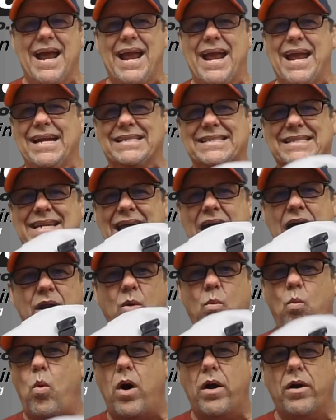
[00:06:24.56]
it's not
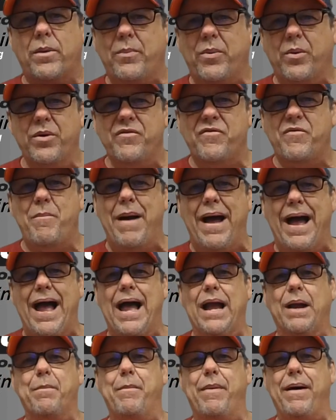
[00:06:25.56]
a waterproof
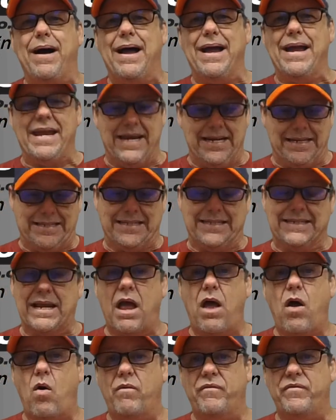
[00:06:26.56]
bag by
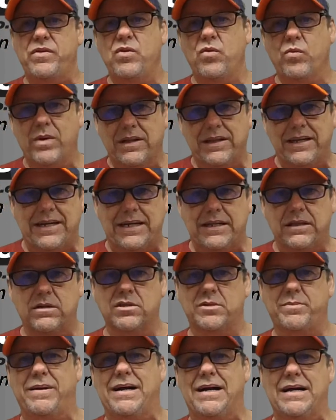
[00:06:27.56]
itself. You really need
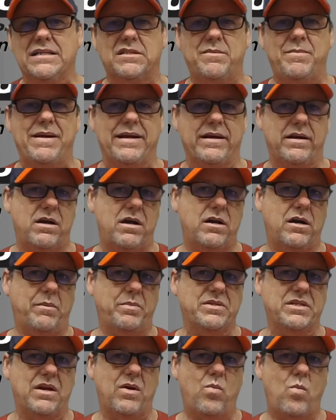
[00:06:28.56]
those pods to make it
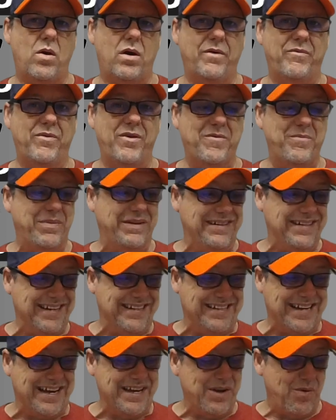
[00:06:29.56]
100% waterproof. But to
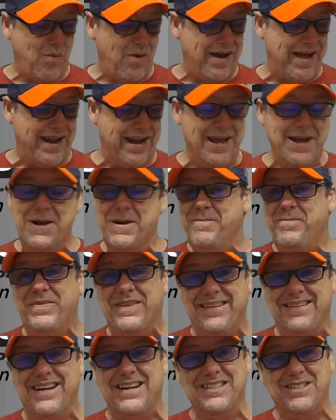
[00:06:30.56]
tell you what,
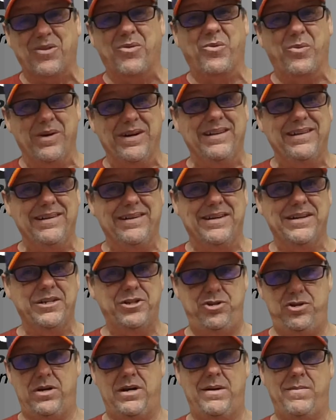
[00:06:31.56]
it does a really good
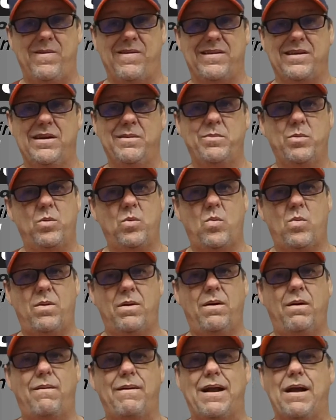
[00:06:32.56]
job on keeping the
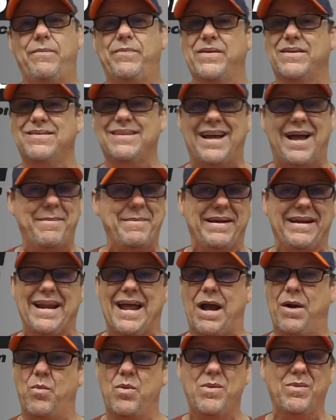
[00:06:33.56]
water out.
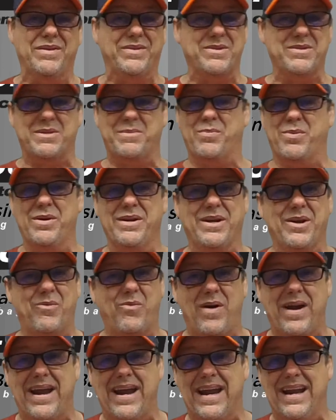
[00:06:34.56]
We went through some pretty good
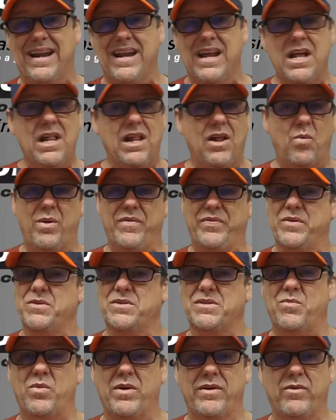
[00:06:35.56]
rain, went through
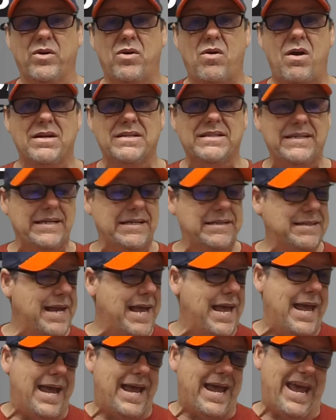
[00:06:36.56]
some river crossings,
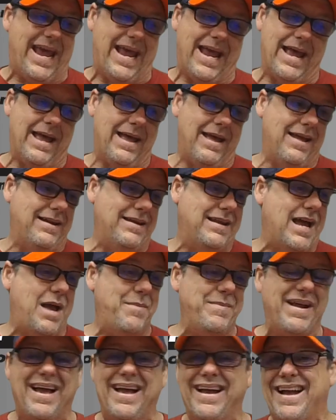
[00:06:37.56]
and
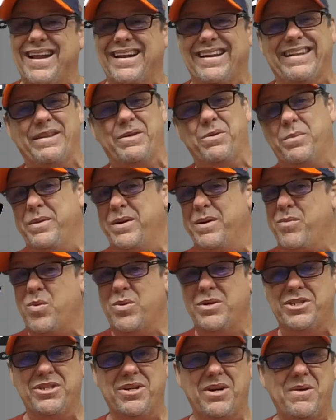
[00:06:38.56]
I got a little bit of
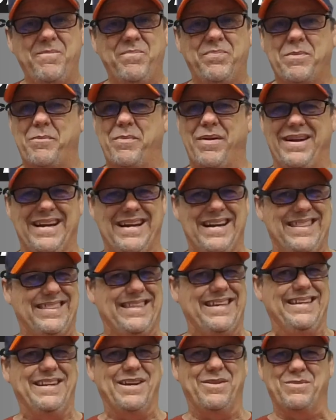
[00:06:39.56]
moisture, but
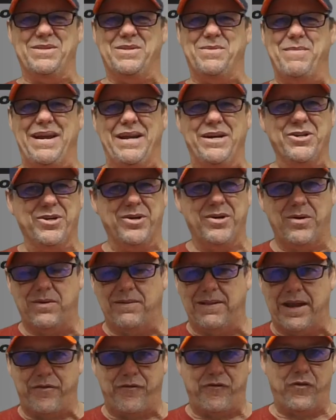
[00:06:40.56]
anything that was major or
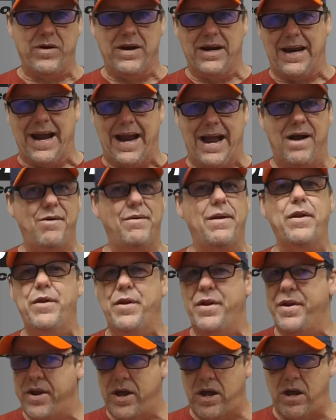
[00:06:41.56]
like freak out,
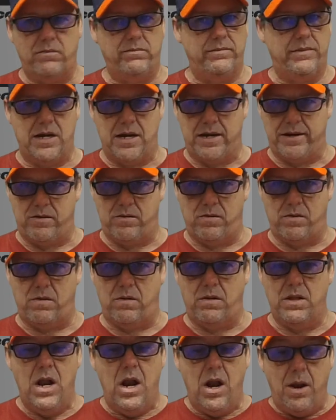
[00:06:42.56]
no, not at
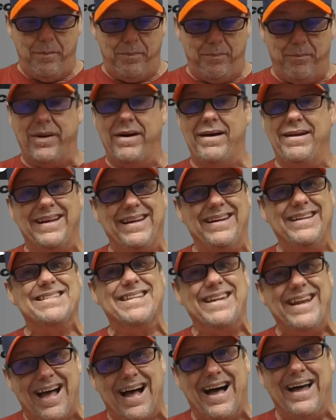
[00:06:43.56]
all. But it
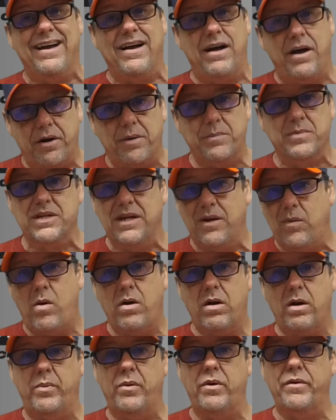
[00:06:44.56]
is not 100%
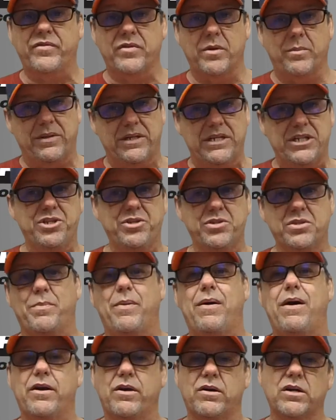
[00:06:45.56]
waterproof. So please use a
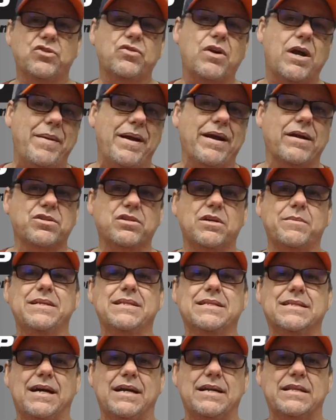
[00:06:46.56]
pod or a dry bag or something
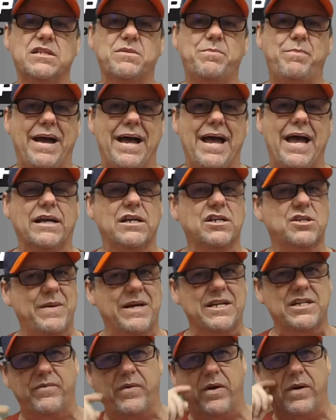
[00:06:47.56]
inside of this bag,
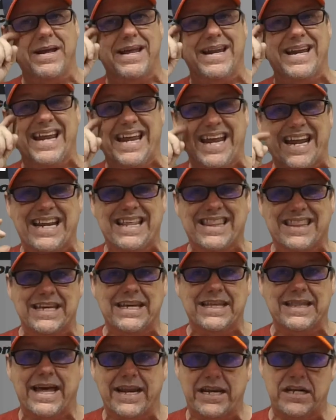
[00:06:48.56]
especially if you're hitting
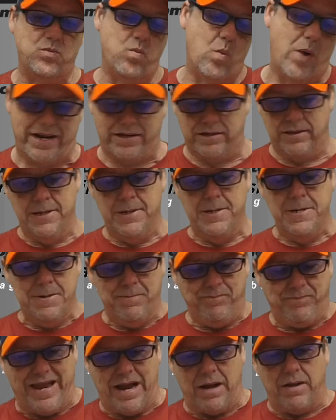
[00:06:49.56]
anything that is wet.
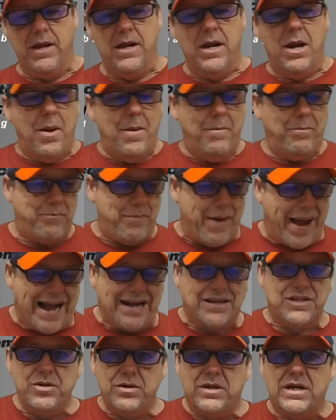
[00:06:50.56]
Now,
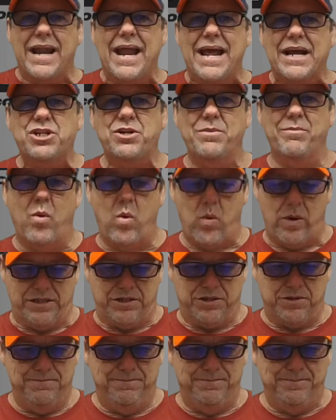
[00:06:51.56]
back to connection
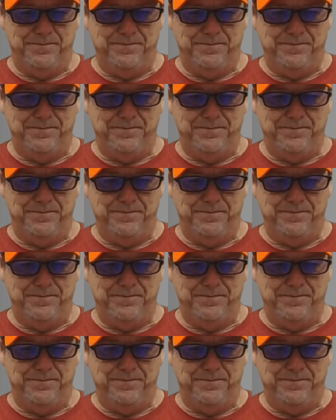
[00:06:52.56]
points.